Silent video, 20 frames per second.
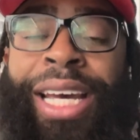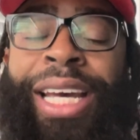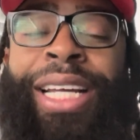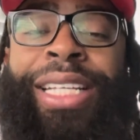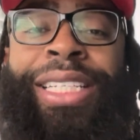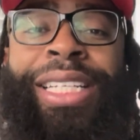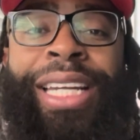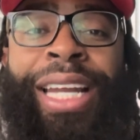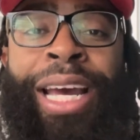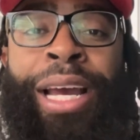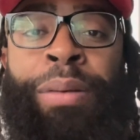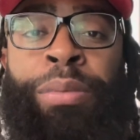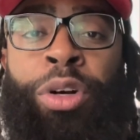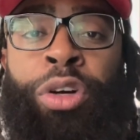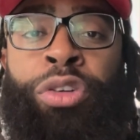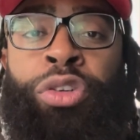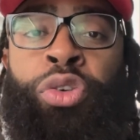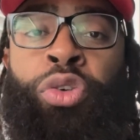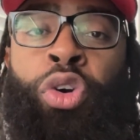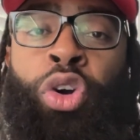and today I'm
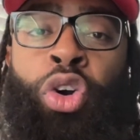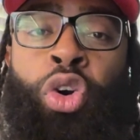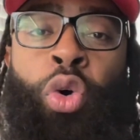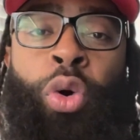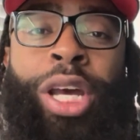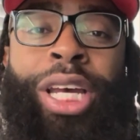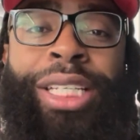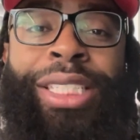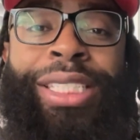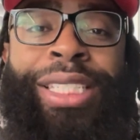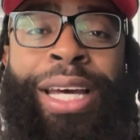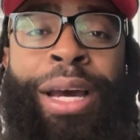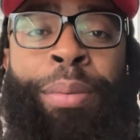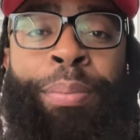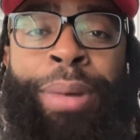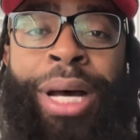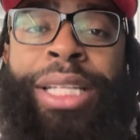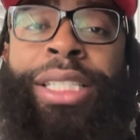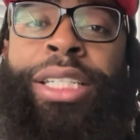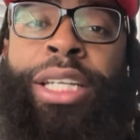going to do a quick
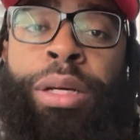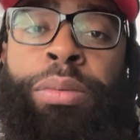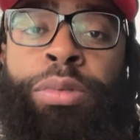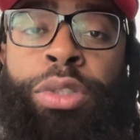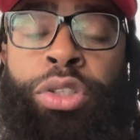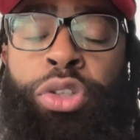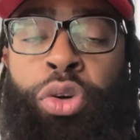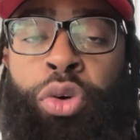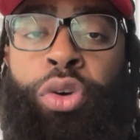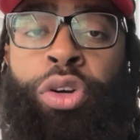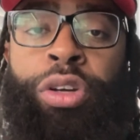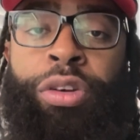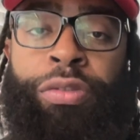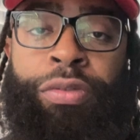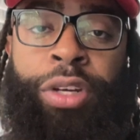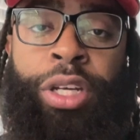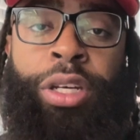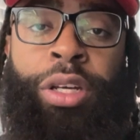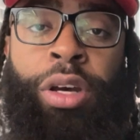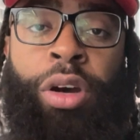step-by-step tutorial
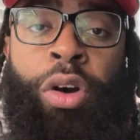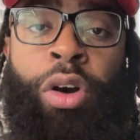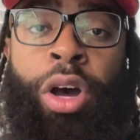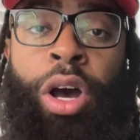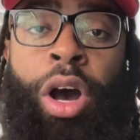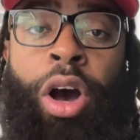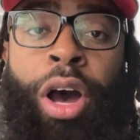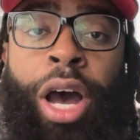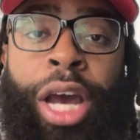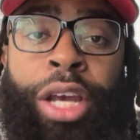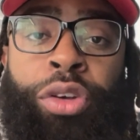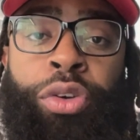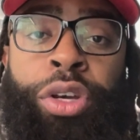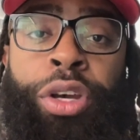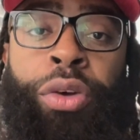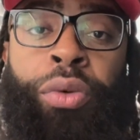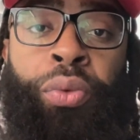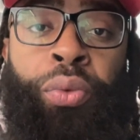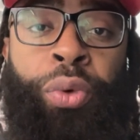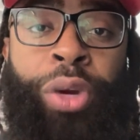video on how you
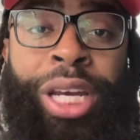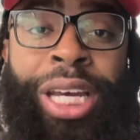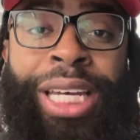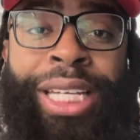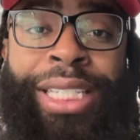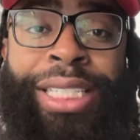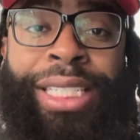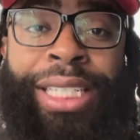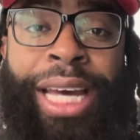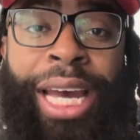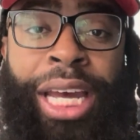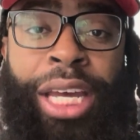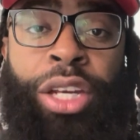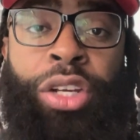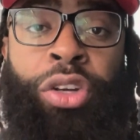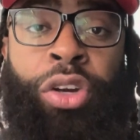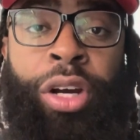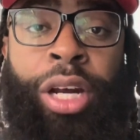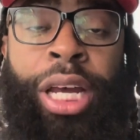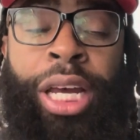can reinstate
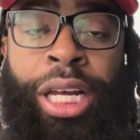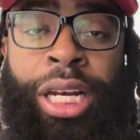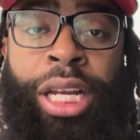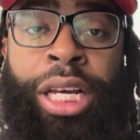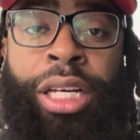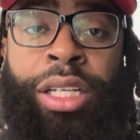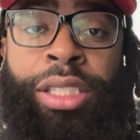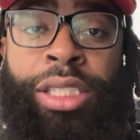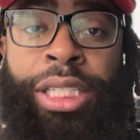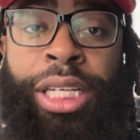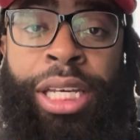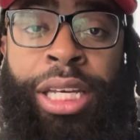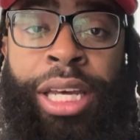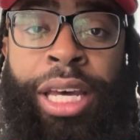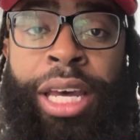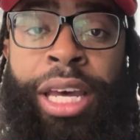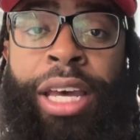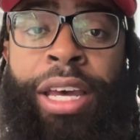your LLC